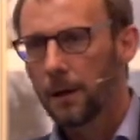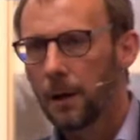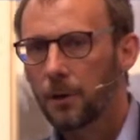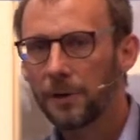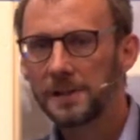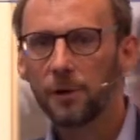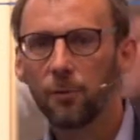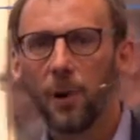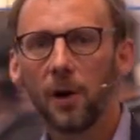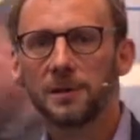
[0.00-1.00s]
A
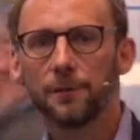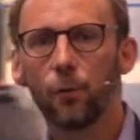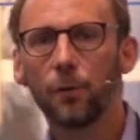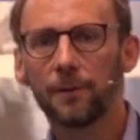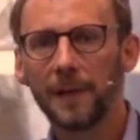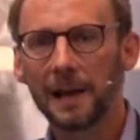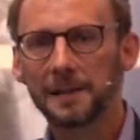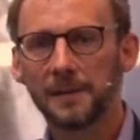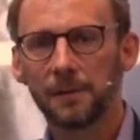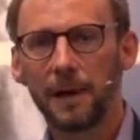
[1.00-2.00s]
critical part of all of
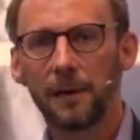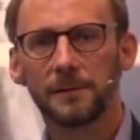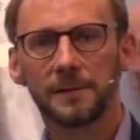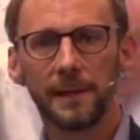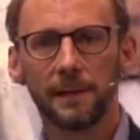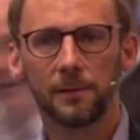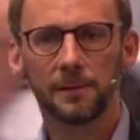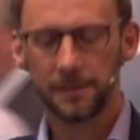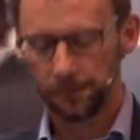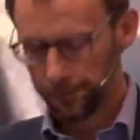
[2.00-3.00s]
that is around
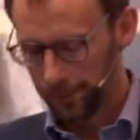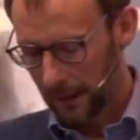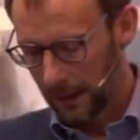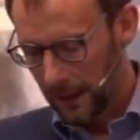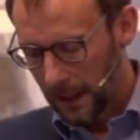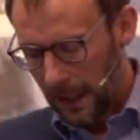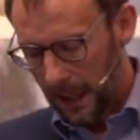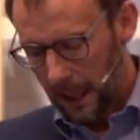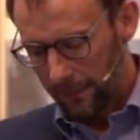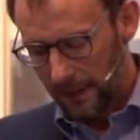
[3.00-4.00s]
skills.
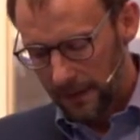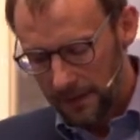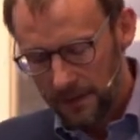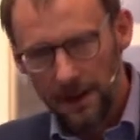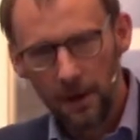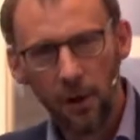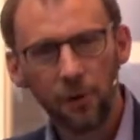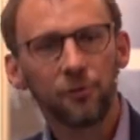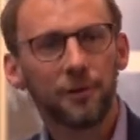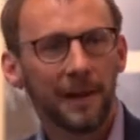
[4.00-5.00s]
There's around
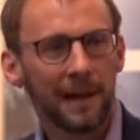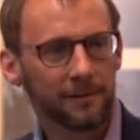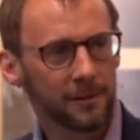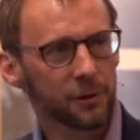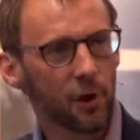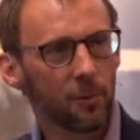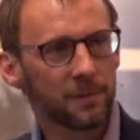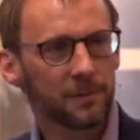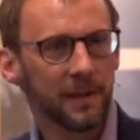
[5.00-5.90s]
100,000 jobs